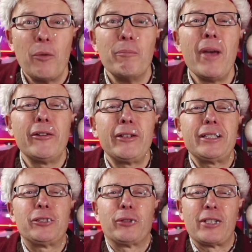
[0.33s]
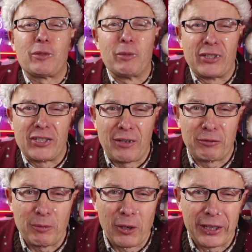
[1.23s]
Merry Christmas,
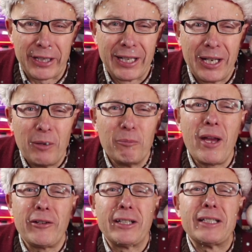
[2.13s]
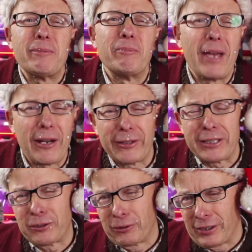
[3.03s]
everybody. Merry, Merry
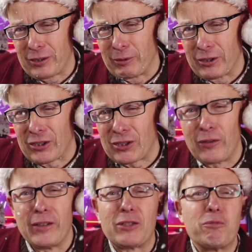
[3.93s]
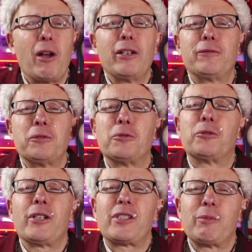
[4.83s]
Christmas on this wonderful
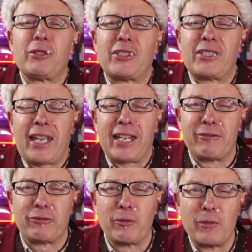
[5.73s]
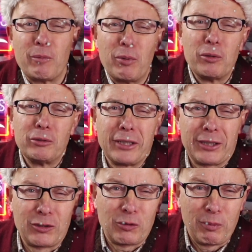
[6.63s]
Christmas day from the Bald
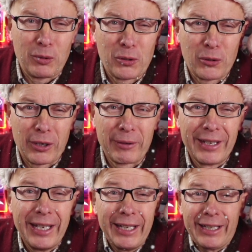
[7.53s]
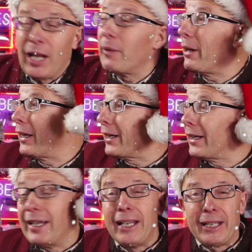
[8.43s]
Explorer. And I'm here
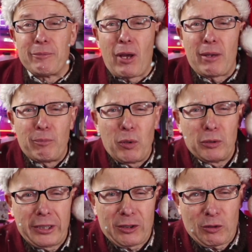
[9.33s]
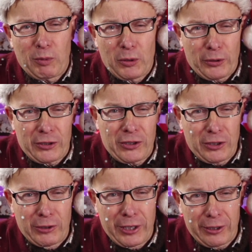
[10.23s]
in my Bald Explorer
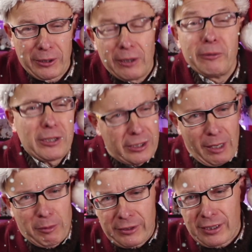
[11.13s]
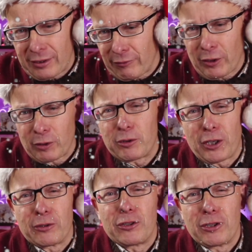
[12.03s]
studio, which doubles as the Vobe
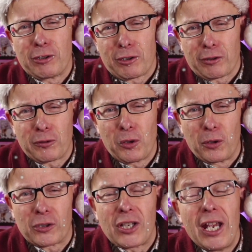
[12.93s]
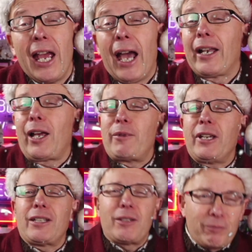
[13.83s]
Show studio, of course. And I'm
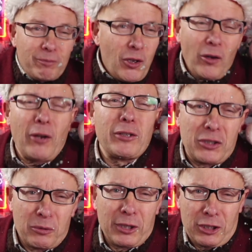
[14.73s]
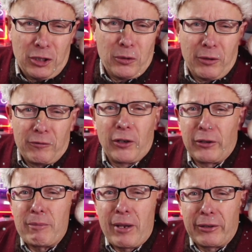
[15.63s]
here not only to wish you a
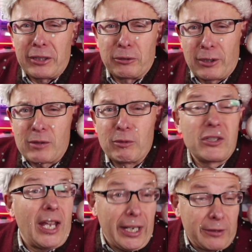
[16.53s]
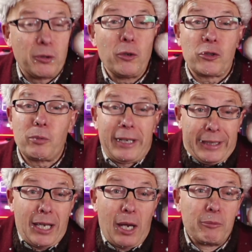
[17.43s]
very Merry Christmas, and of course, when it
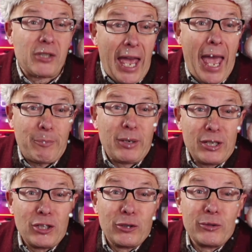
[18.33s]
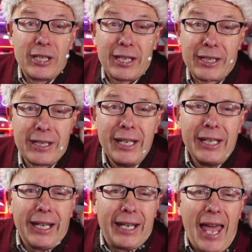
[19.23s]
comes, a Happy New Year,
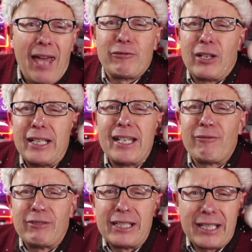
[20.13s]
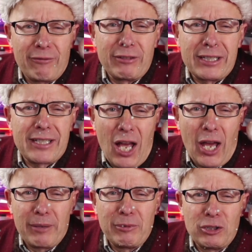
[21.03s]
and have a lovely, lovely
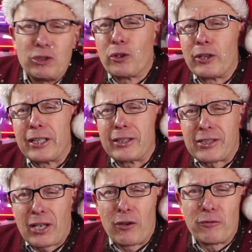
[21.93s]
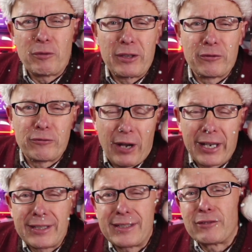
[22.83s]
time enjoying yourself with your
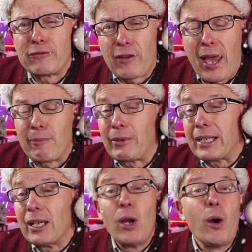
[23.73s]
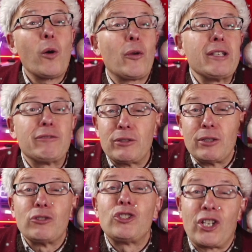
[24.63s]
friends and family, or even
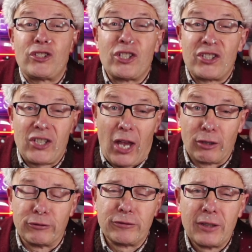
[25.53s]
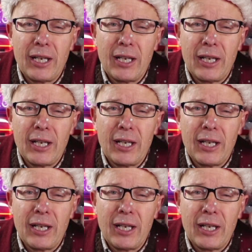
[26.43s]
just yourself,